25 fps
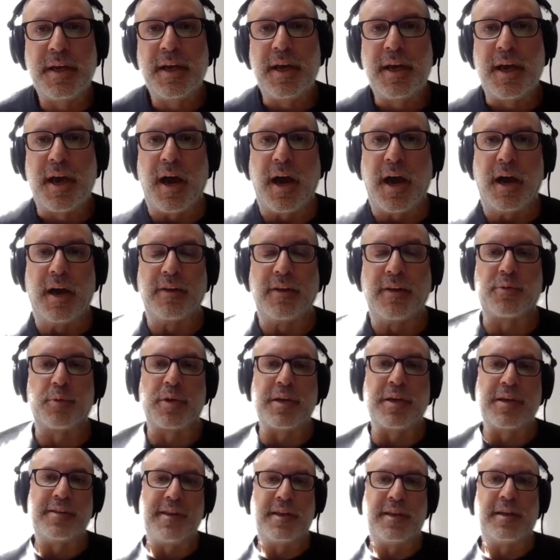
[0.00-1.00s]
So we're
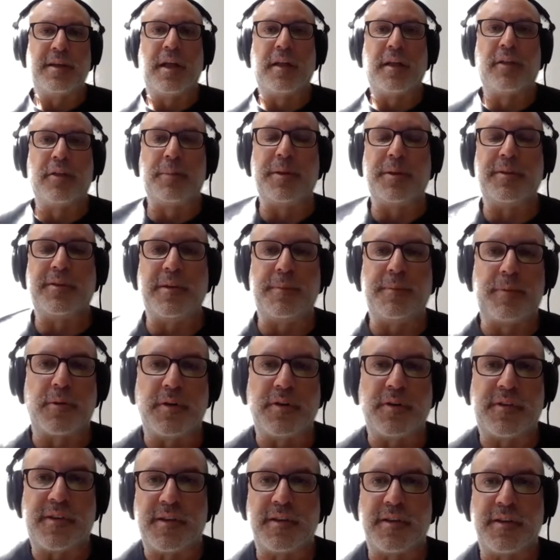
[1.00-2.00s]
going to dig a little bit deeper
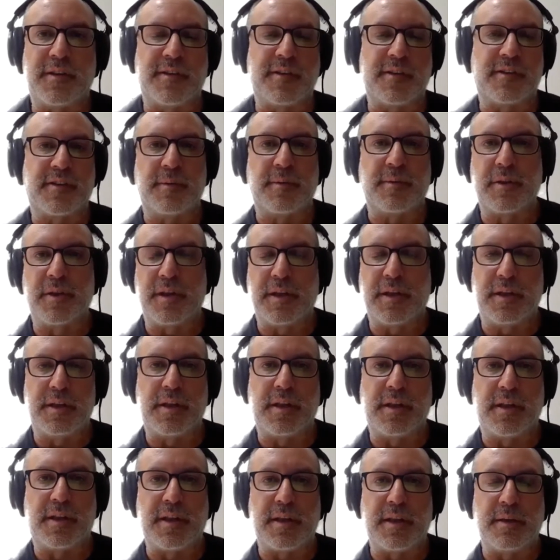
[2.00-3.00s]
into some of the
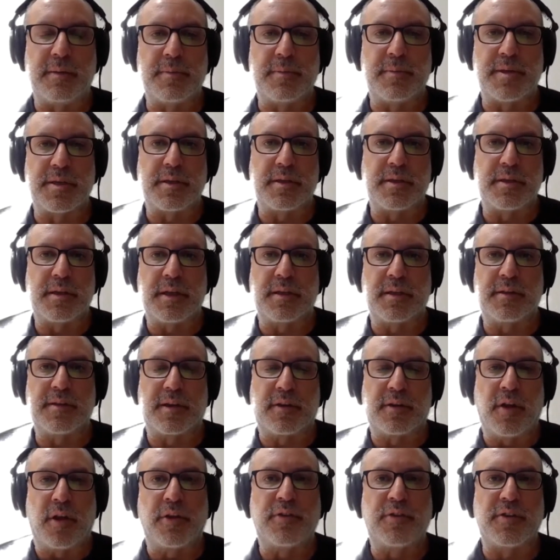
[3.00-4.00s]
themes and
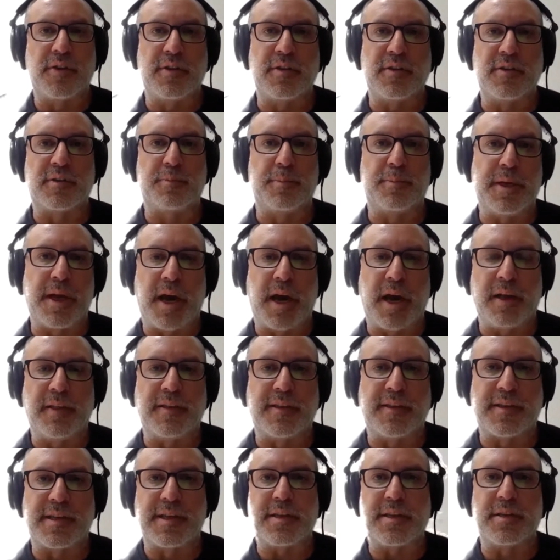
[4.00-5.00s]
technologies behind the
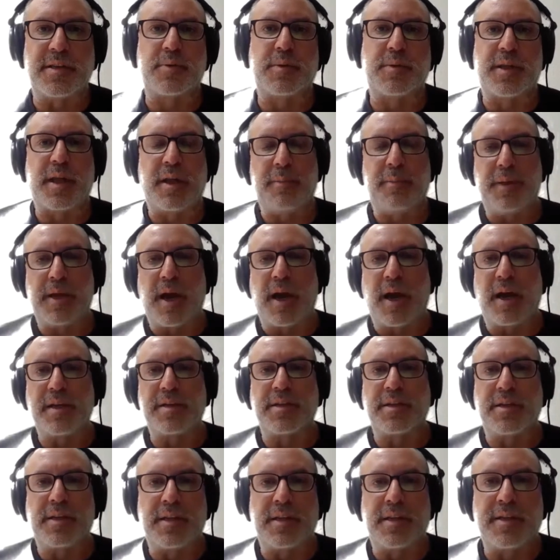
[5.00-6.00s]
scenes with APIs.
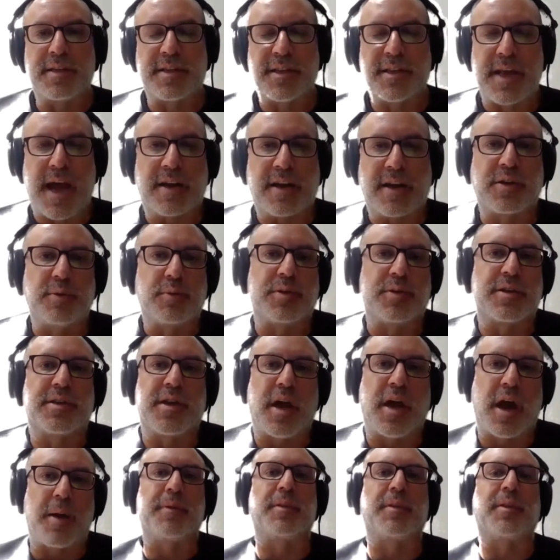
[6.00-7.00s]
And this actually was a
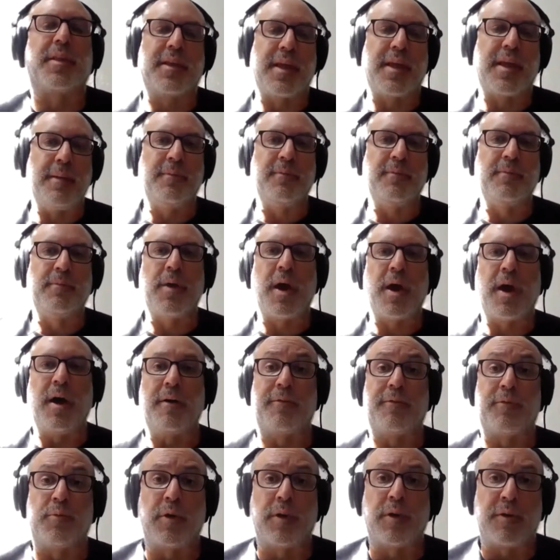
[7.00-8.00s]
topic that came
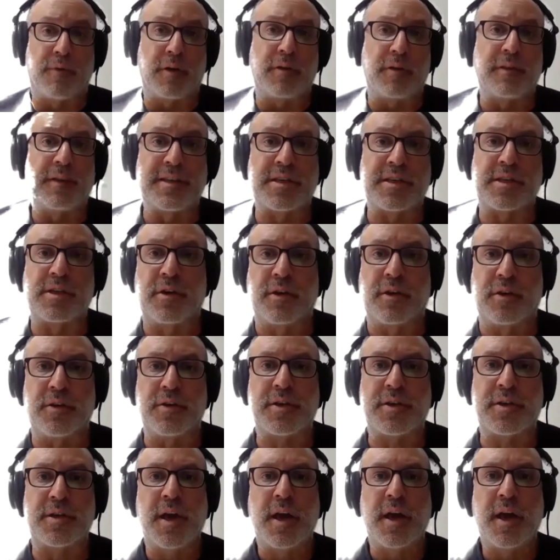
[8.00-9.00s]
from one of our
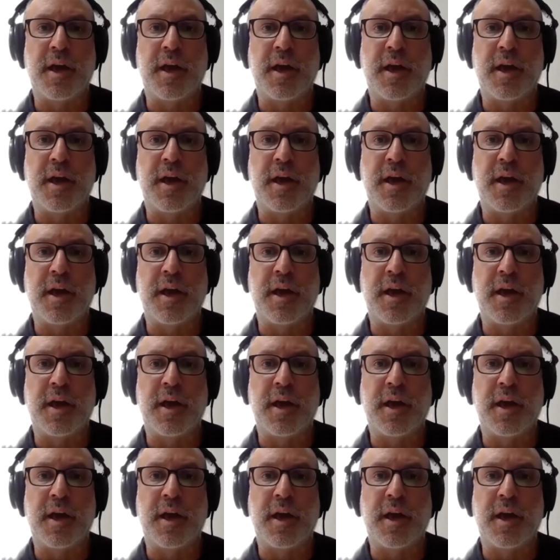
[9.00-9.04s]
listeners.